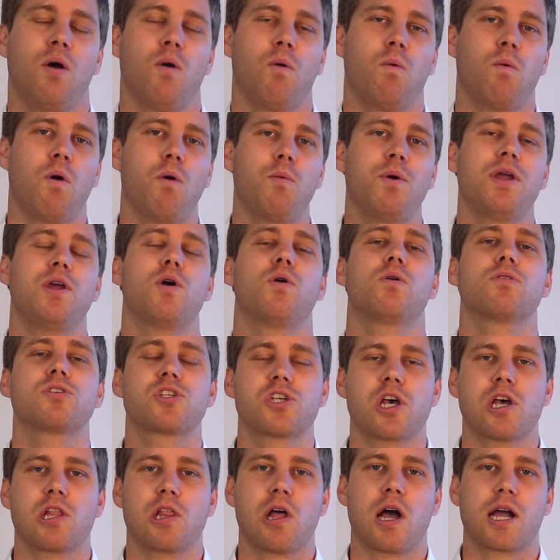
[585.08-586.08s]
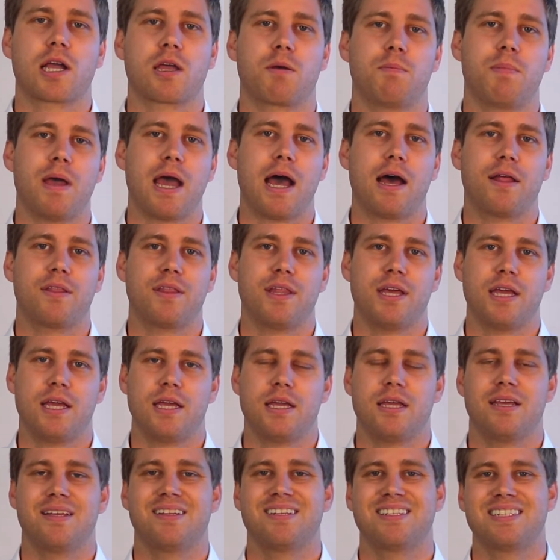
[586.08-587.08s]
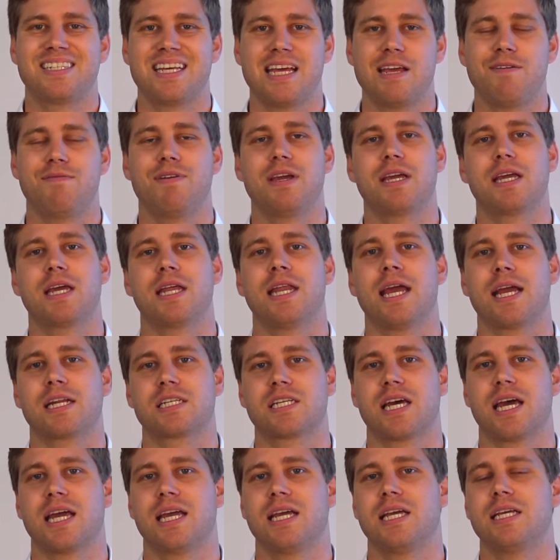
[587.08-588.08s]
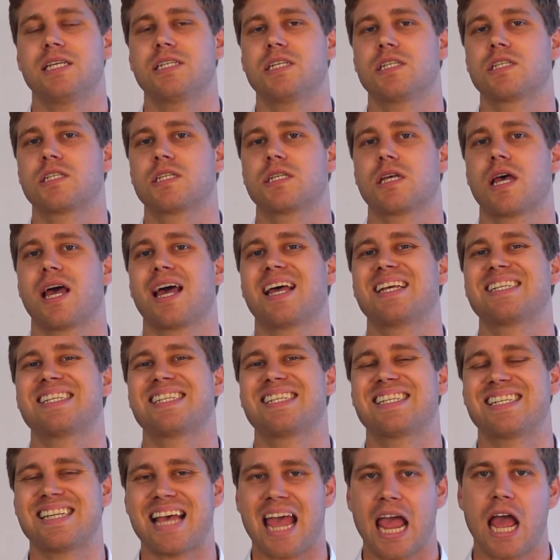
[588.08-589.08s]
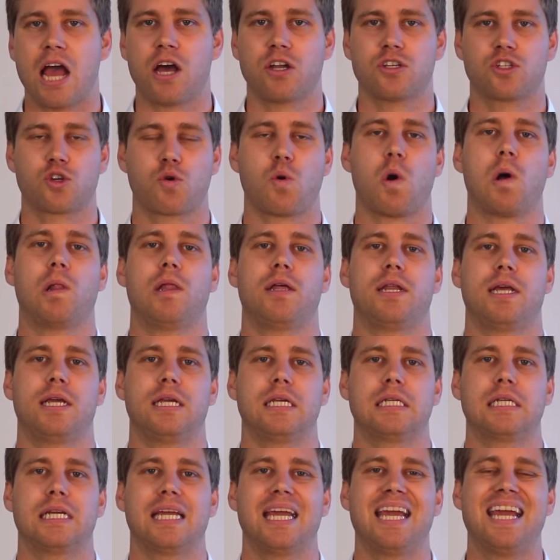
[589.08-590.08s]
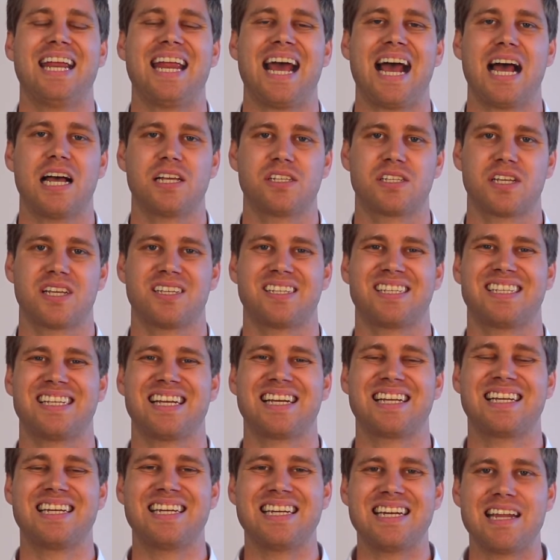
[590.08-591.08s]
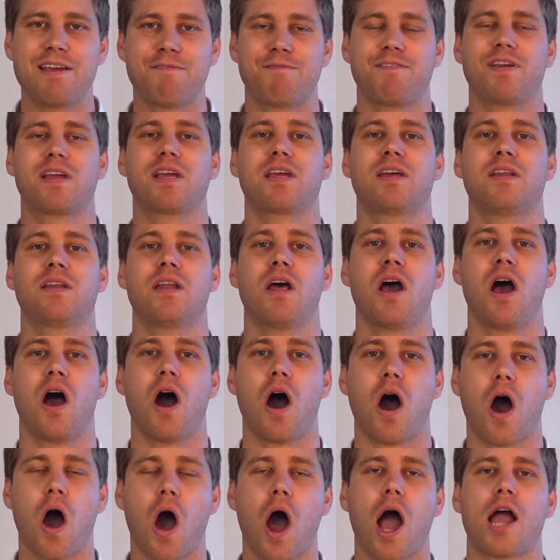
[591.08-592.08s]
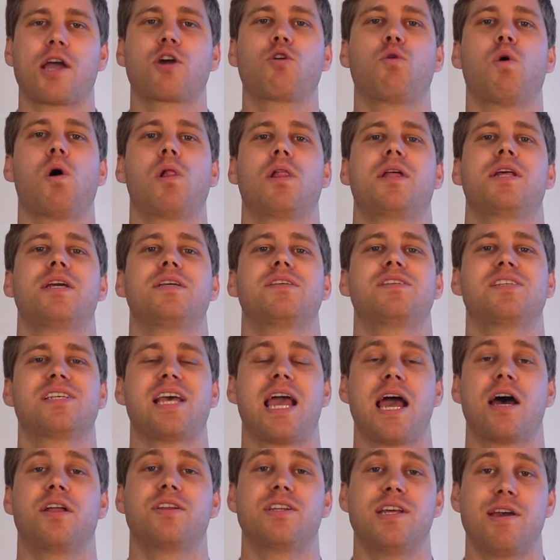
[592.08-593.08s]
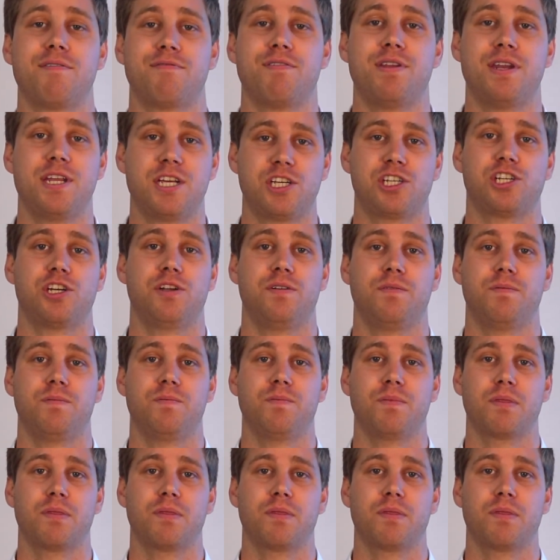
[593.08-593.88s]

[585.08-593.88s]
What we also like about the TV connector is its sound quality. It has significant high quality sound definition,